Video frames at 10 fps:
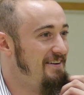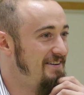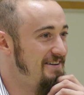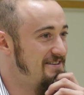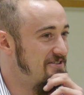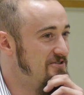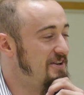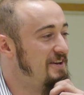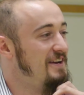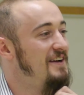
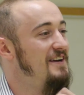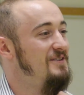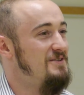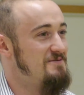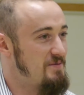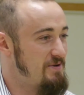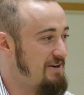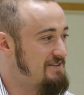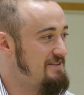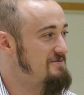it wasn't very
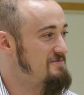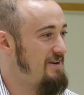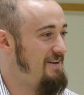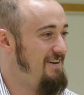productive. But